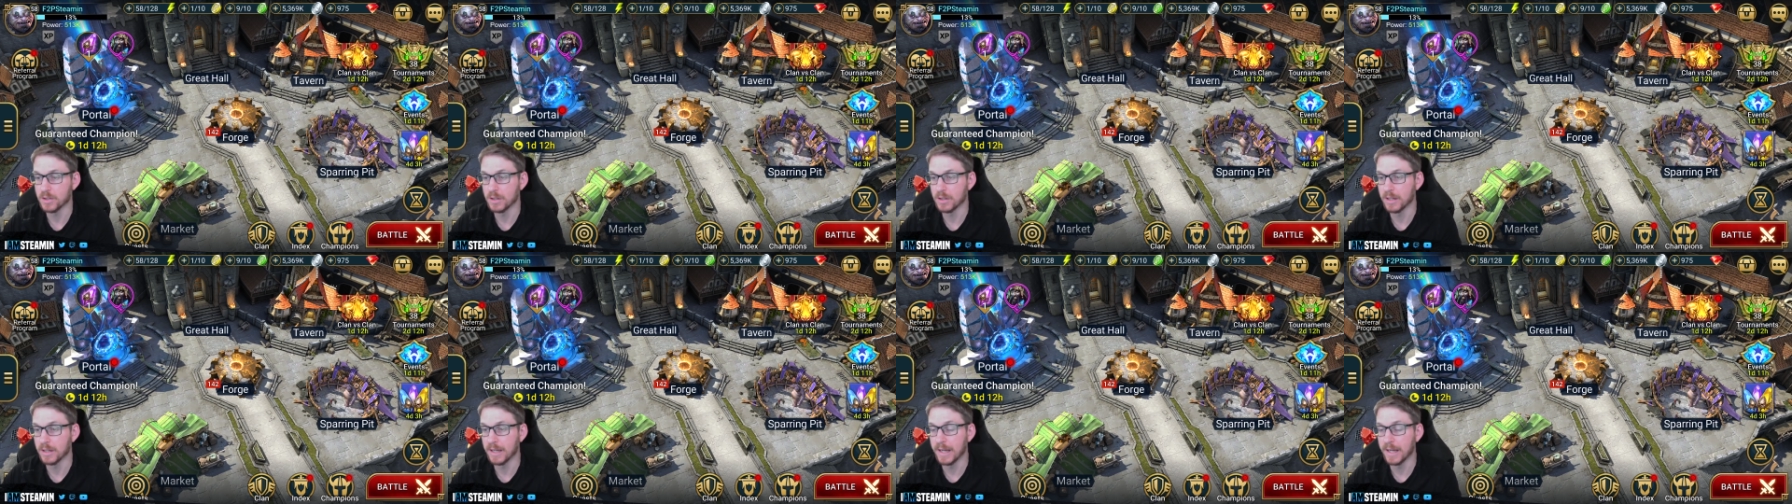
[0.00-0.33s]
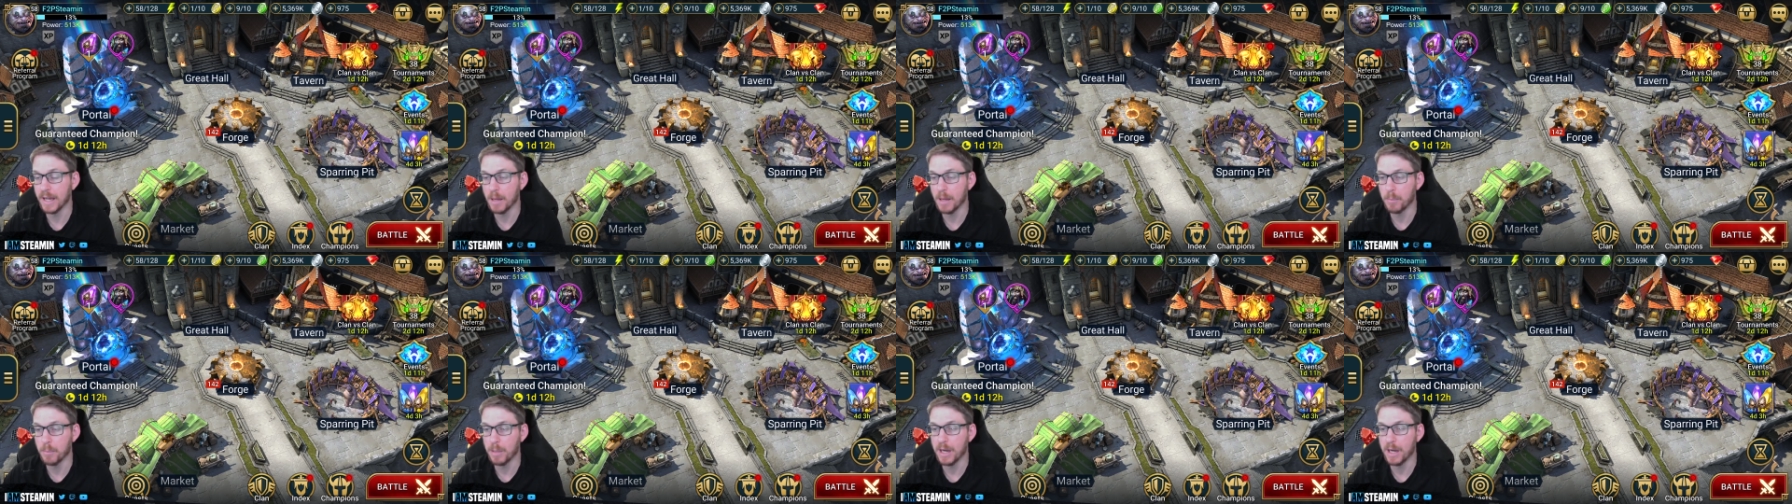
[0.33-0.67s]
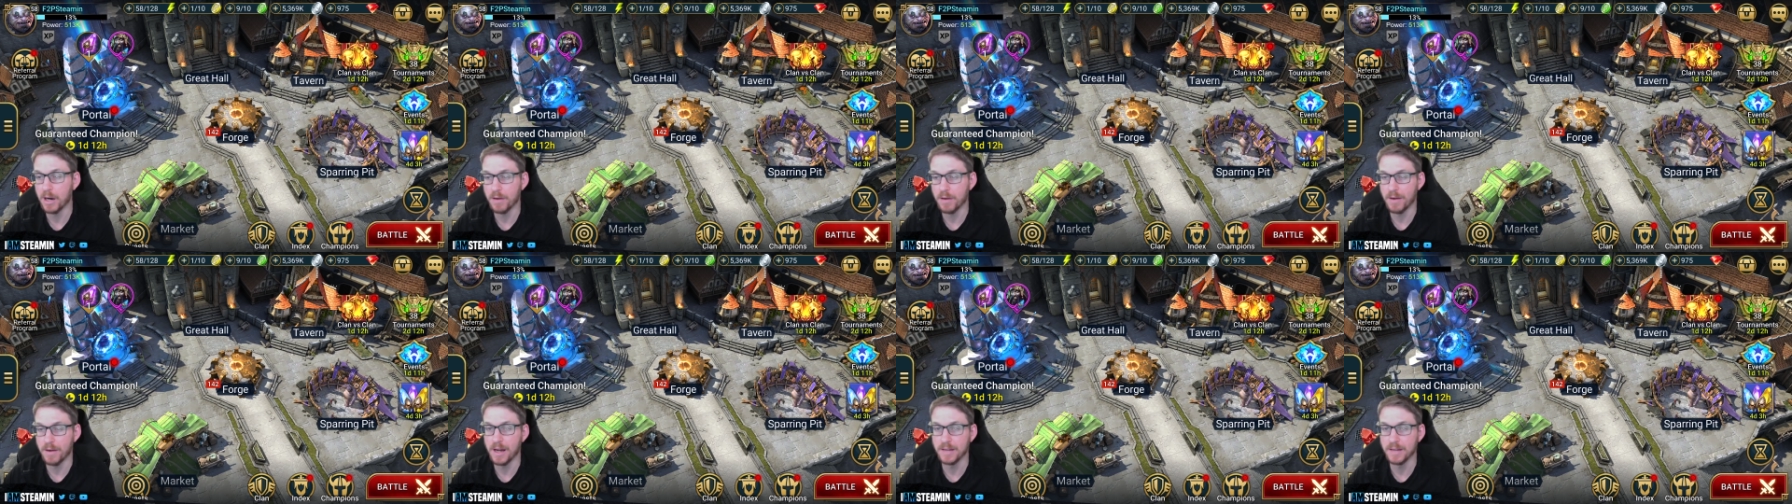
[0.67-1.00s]
so you can get a
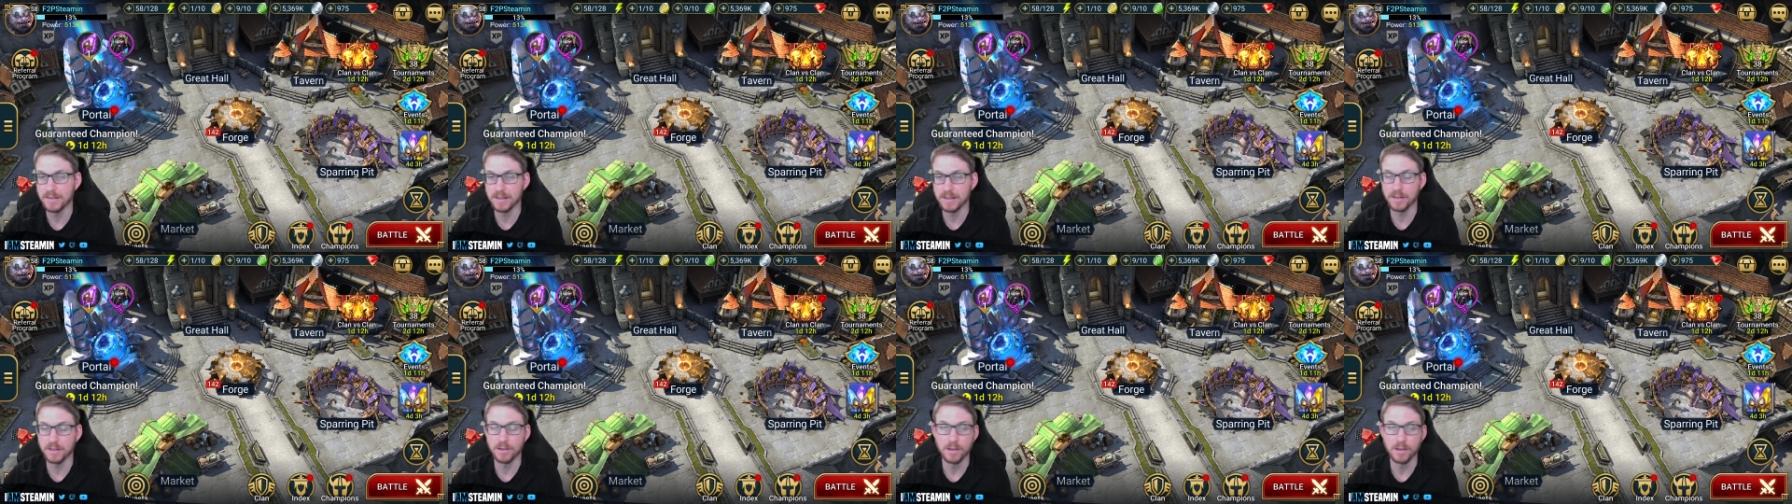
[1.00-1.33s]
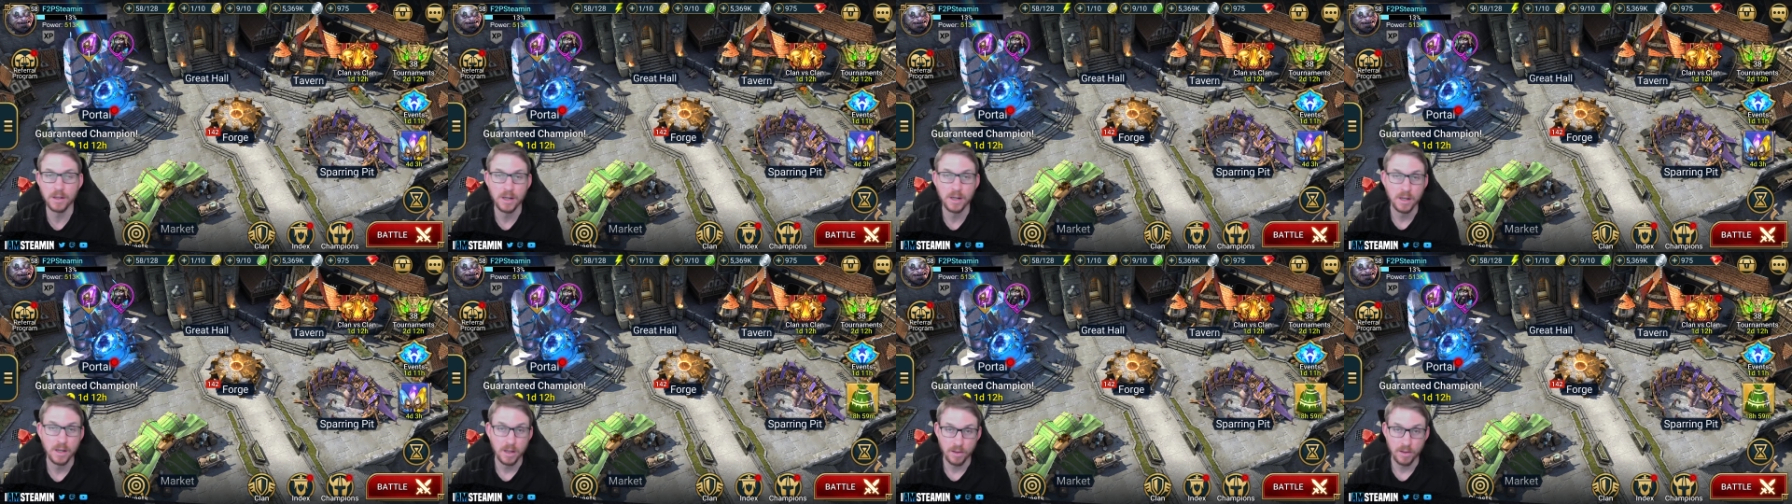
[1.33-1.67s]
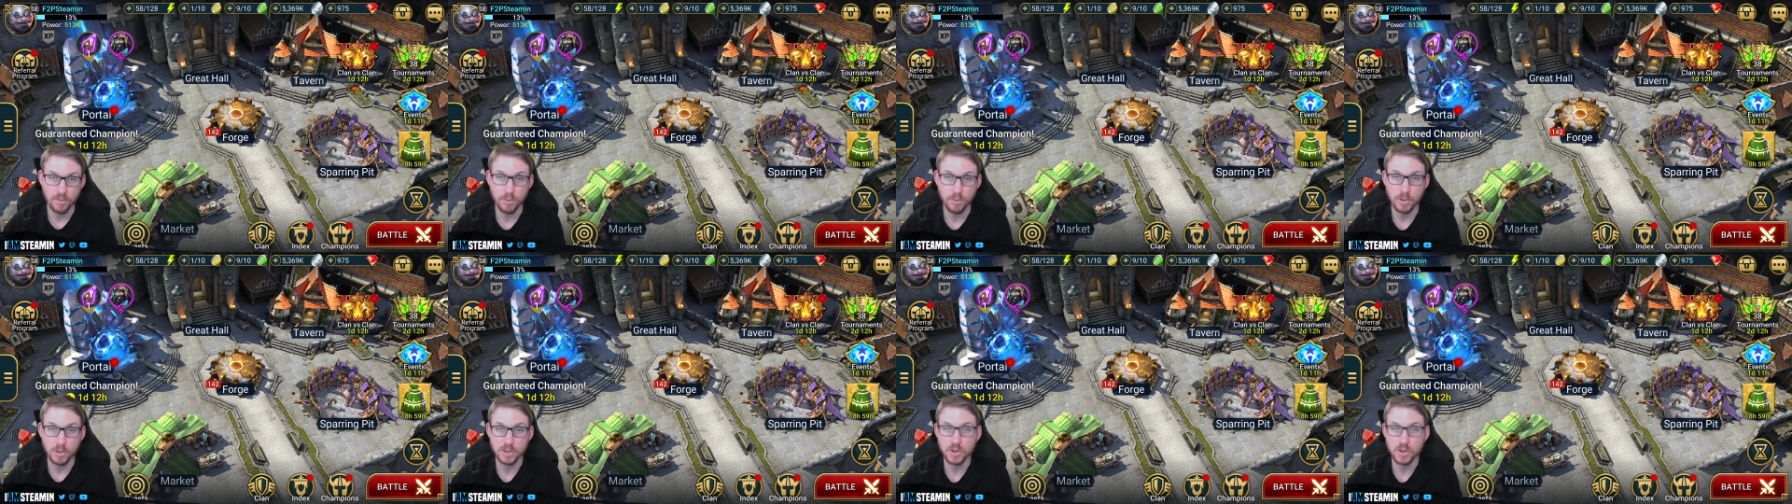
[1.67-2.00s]
better idea
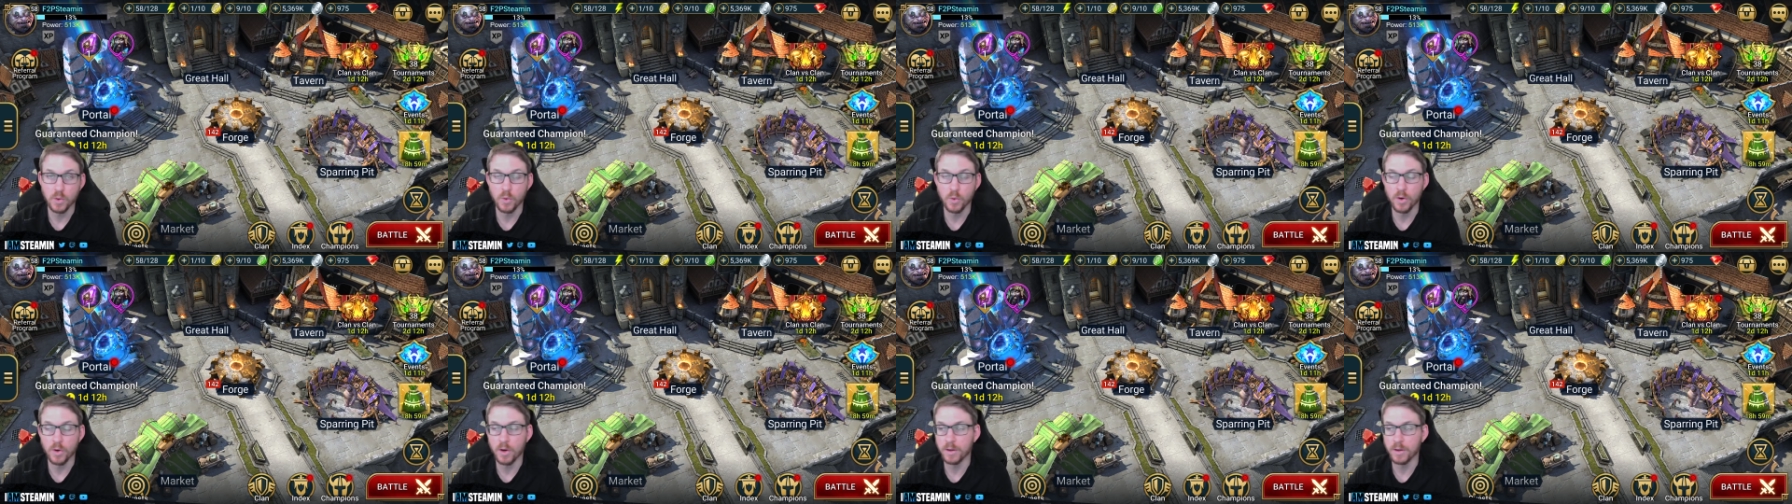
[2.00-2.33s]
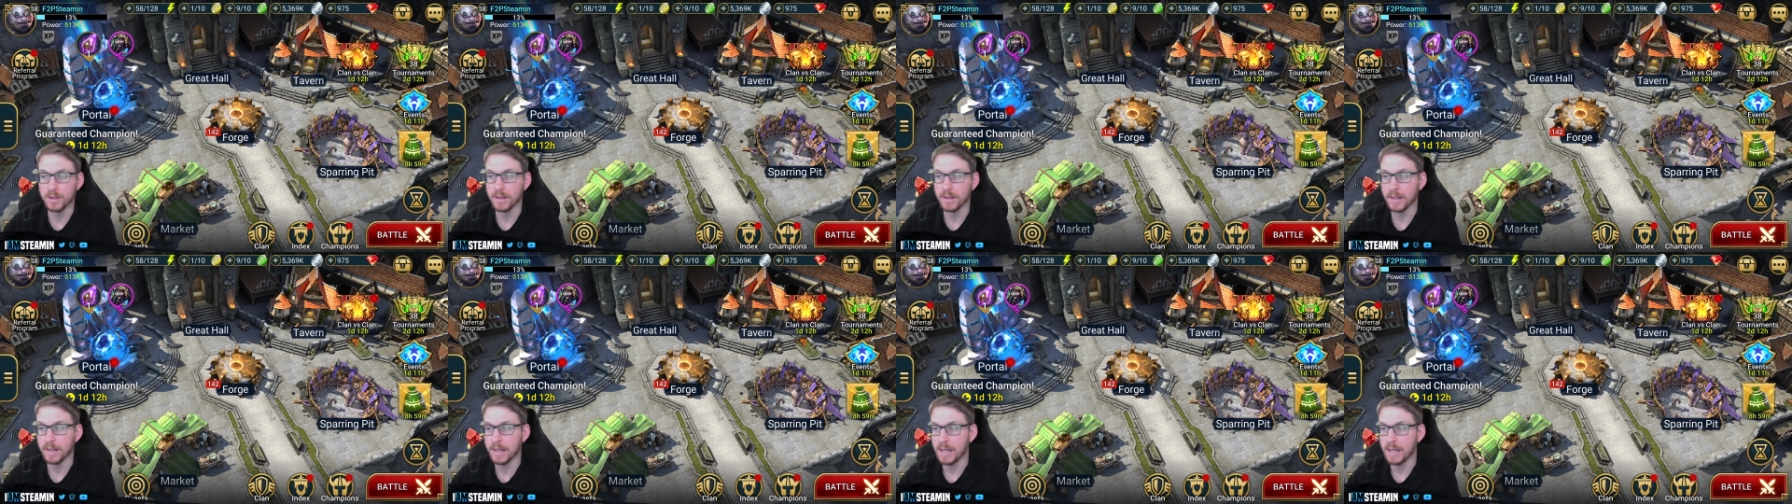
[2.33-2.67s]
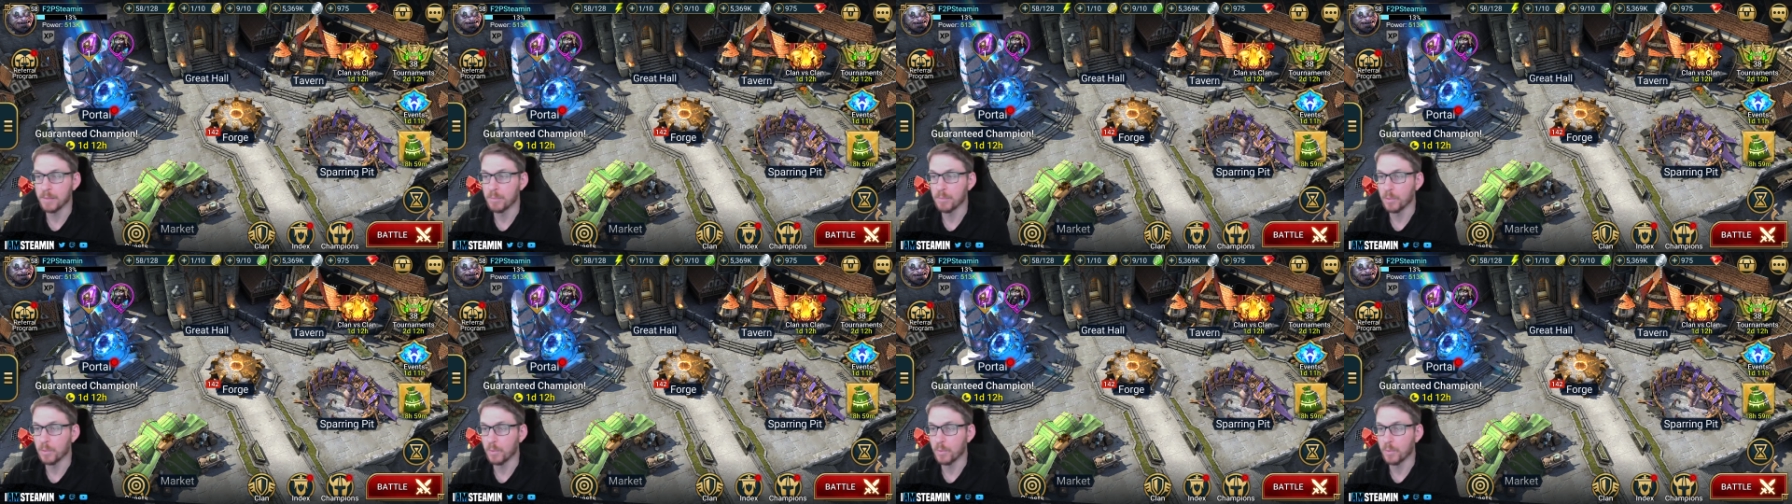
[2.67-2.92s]
of what's going on in the game.